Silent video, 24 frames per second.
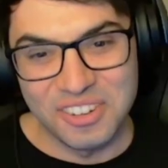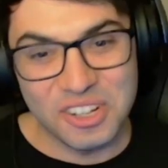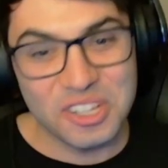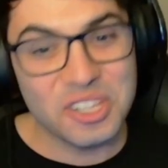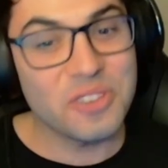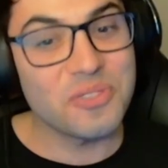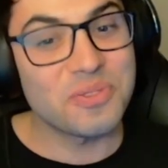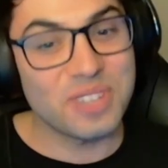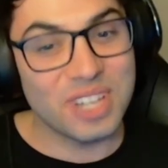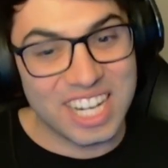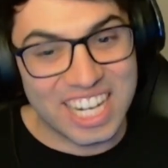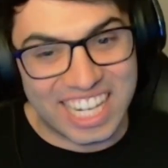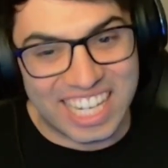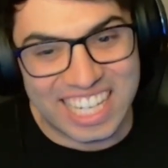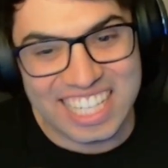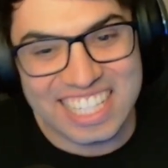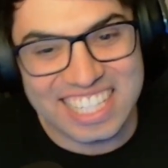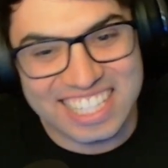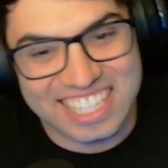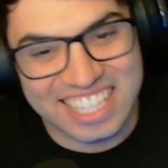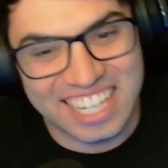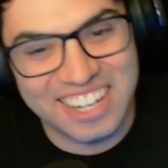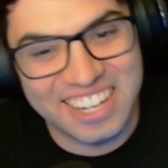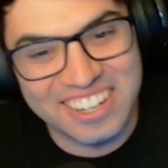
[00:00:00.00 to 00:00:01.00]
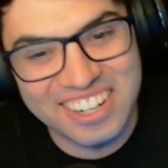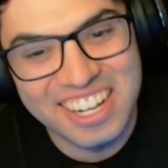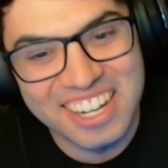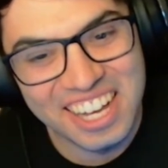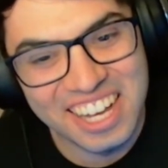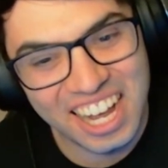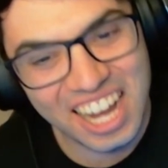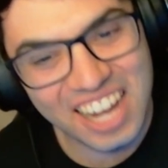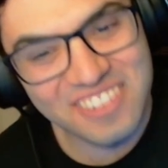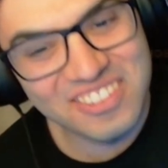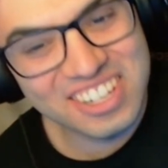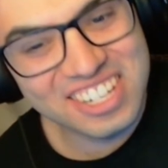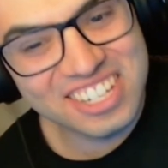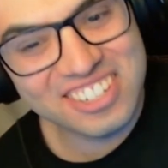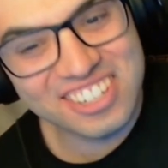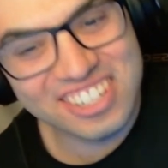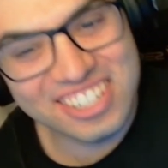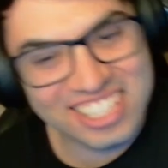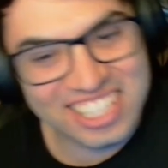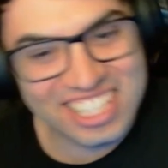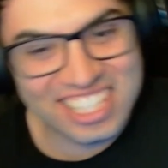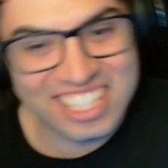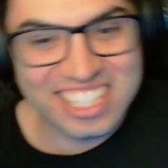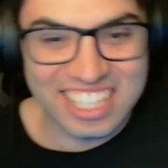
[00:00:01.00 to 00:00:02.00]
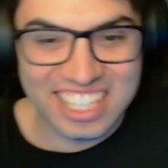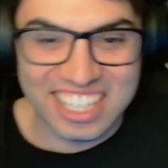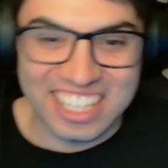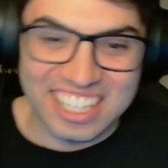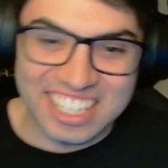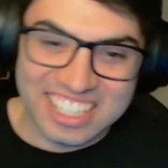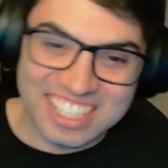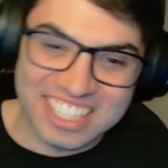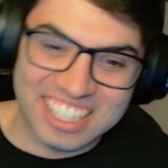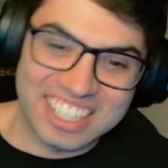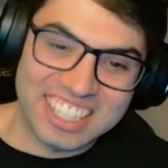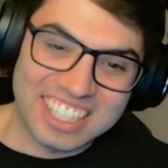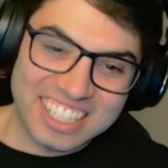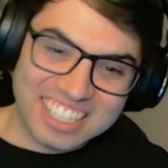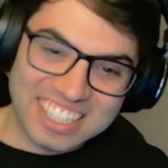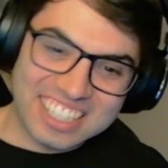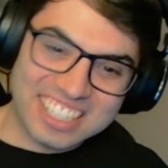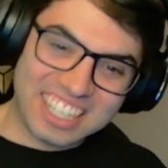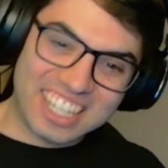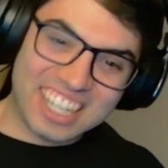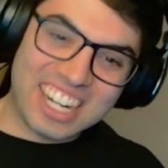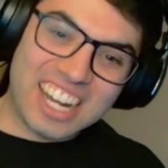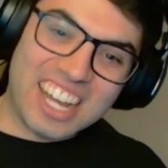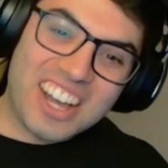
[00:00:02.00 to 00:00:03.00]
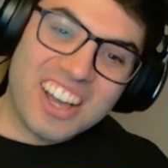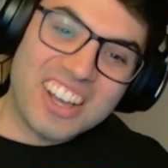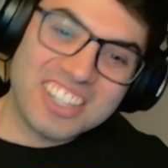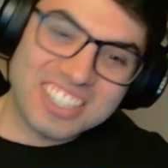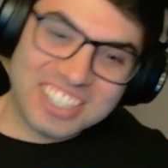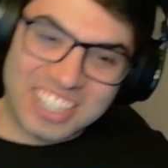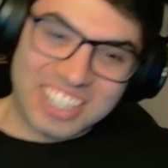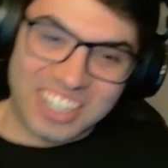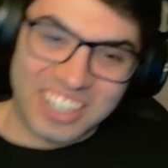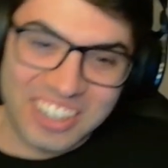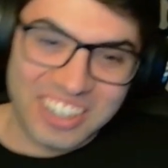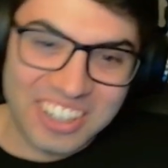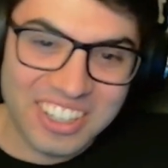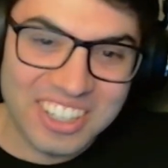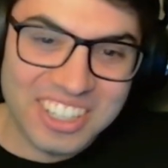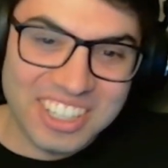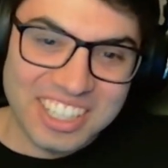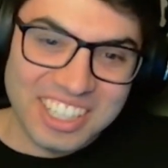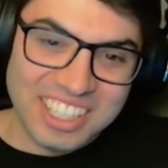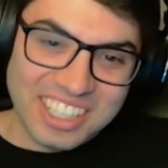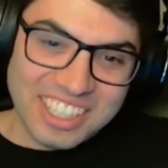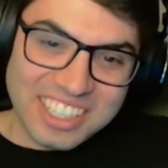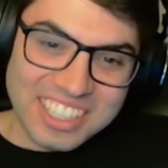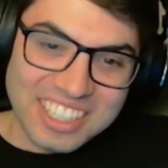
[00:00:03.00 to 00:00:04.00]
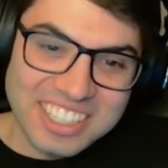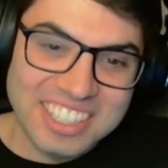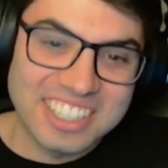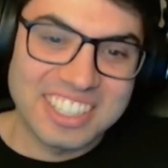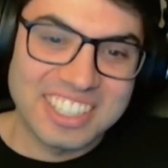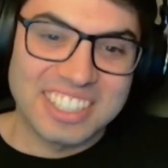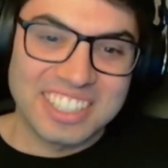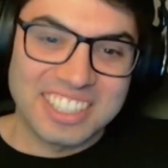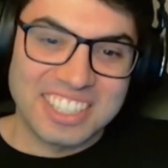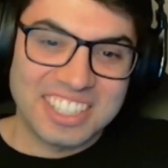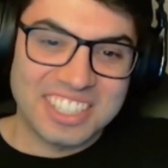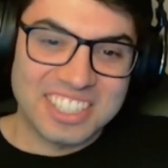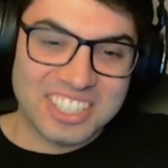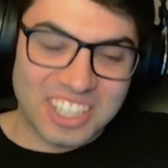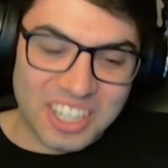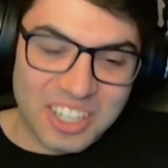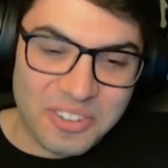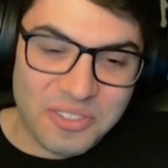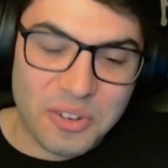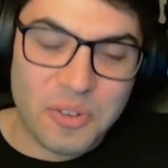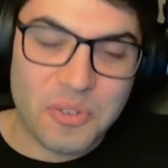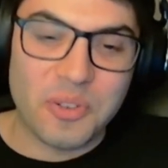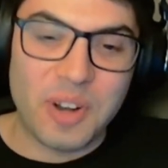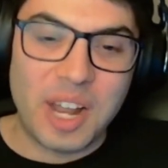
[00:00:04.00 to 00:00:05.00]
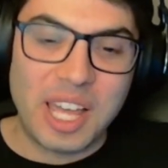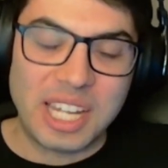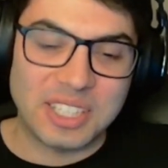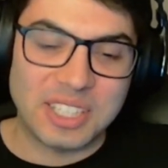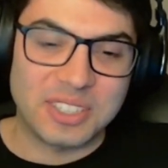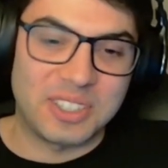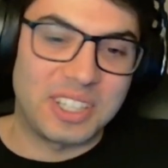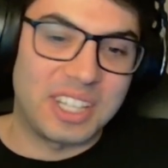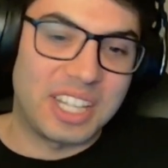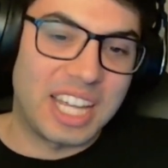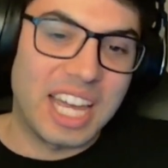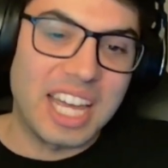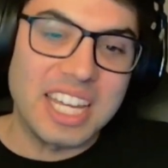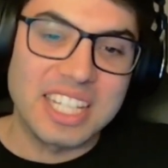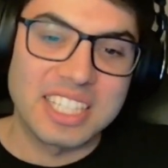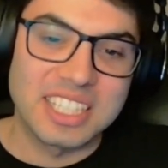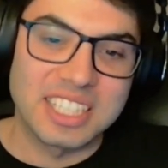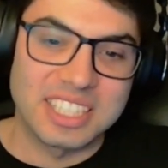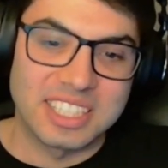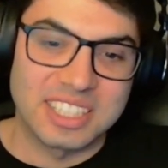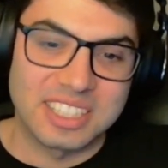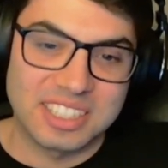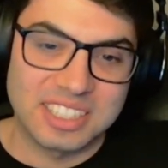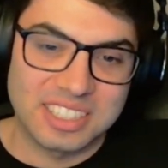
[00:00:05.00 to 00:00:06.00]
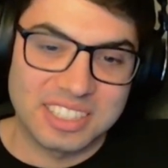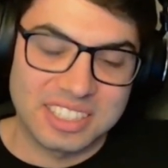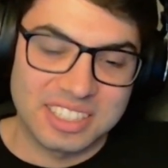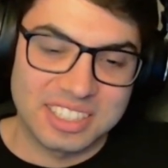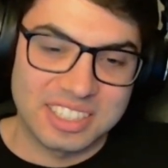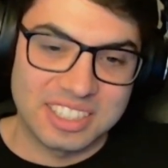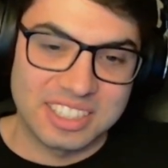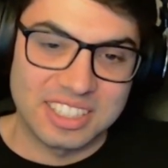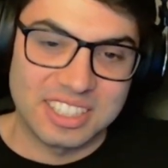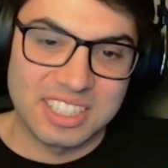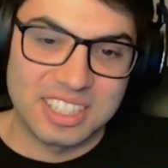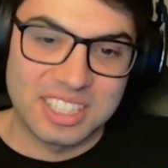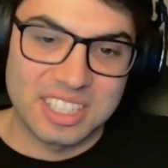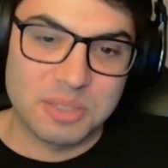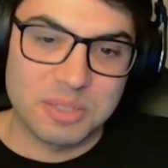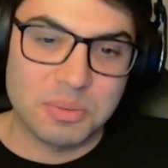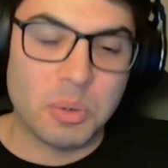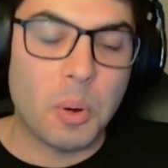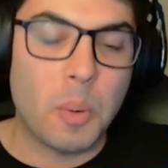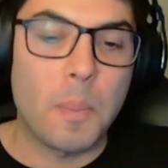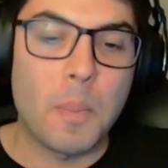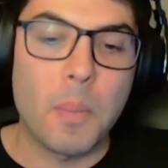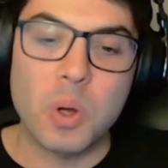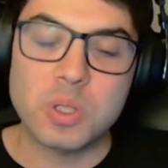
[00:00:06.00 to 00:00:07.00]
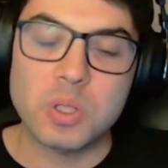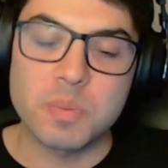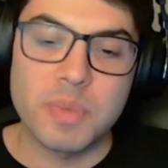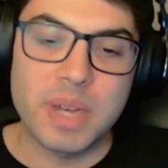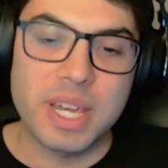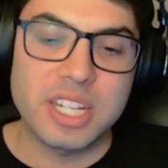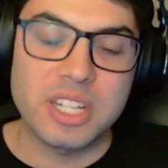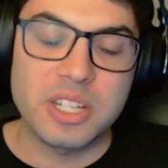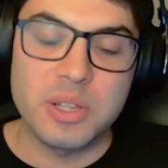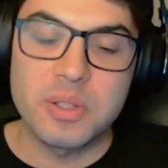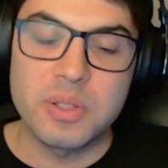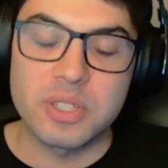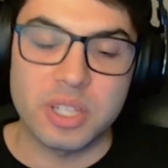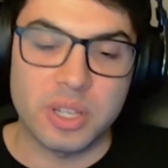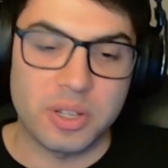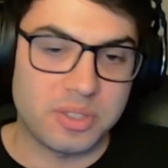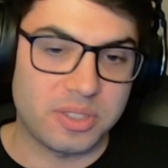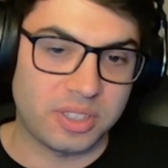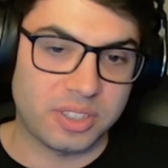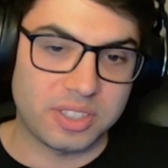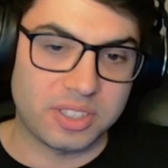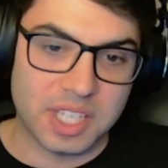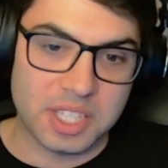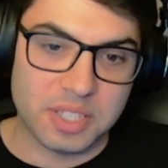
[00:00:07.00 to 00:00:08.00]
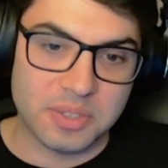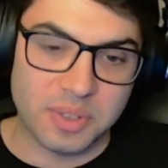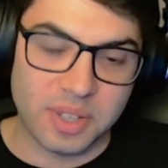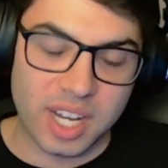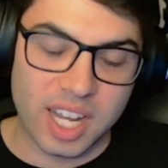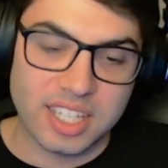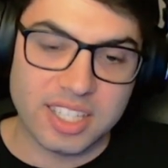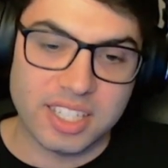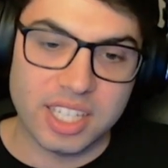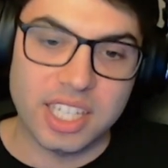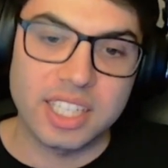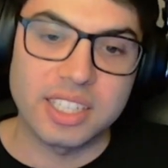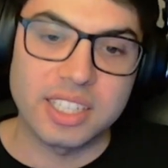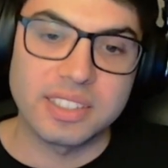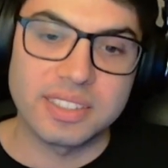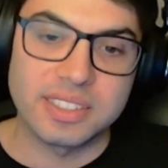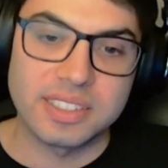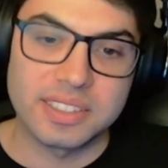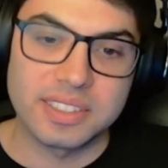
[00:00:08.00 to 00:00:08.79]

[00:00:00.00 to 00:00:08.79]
Well, you've done it, so I'm interested to kind of ask you, kind of reflect on that. As what's made you so successful at it?